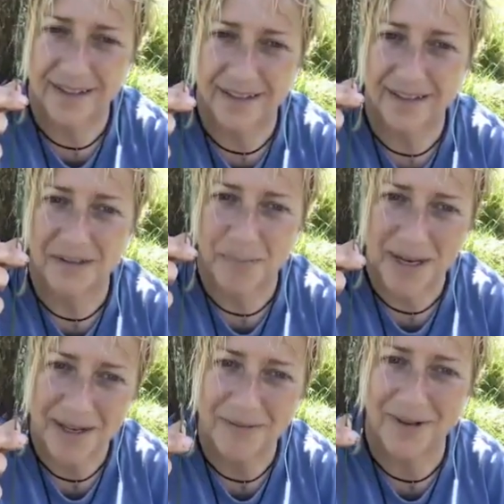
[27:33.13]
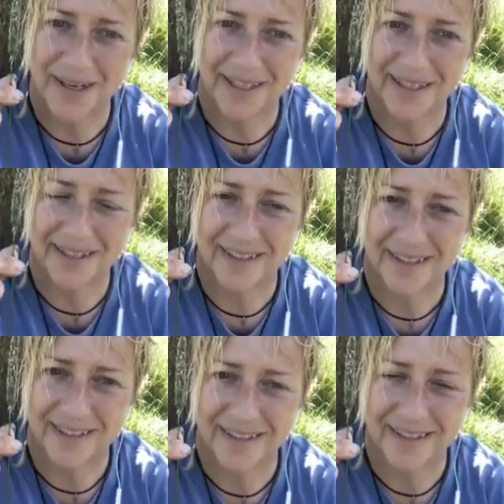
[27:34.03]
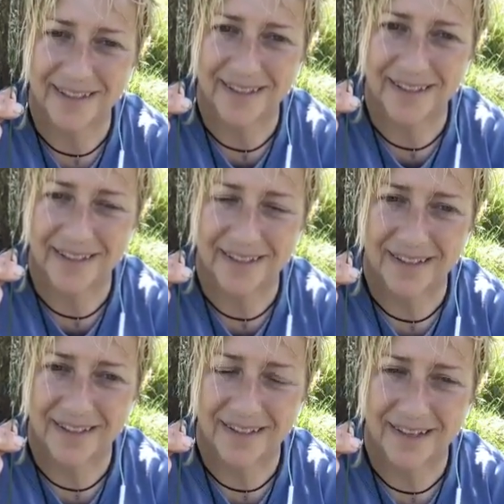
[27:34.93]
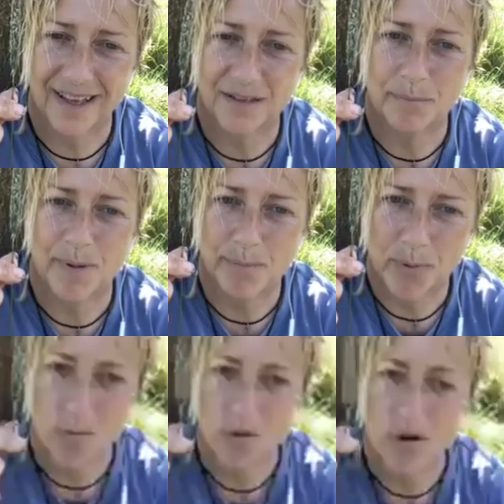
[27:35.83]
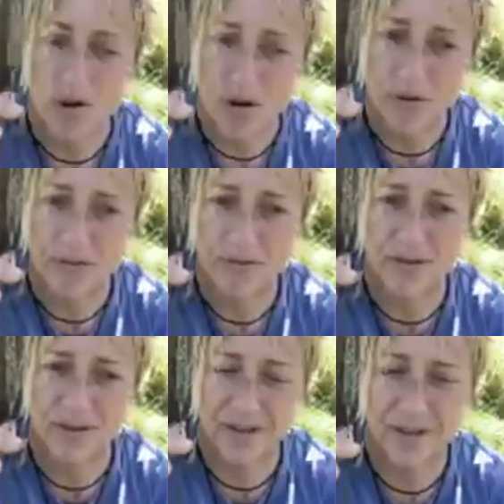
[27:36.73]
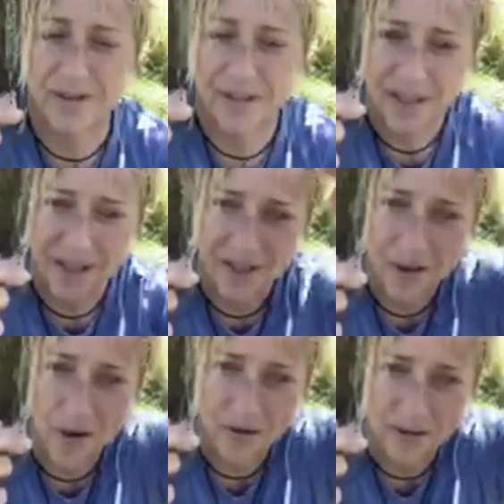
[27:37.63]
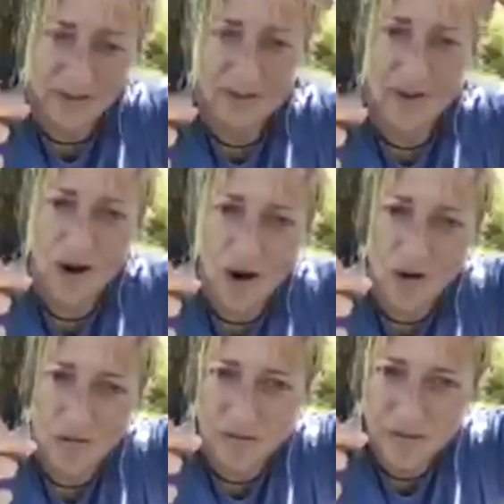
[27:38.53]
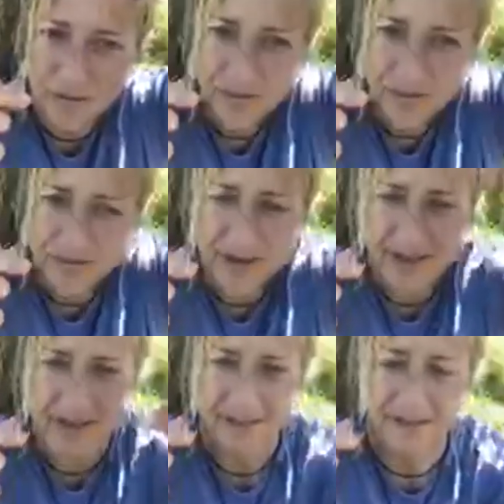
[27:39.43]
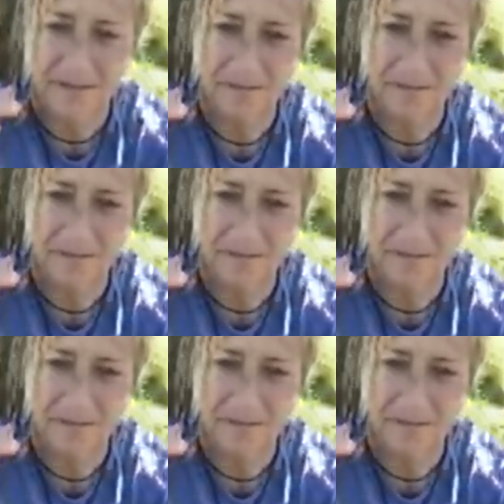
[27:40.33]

that is made of light has been born of God, of the Creator.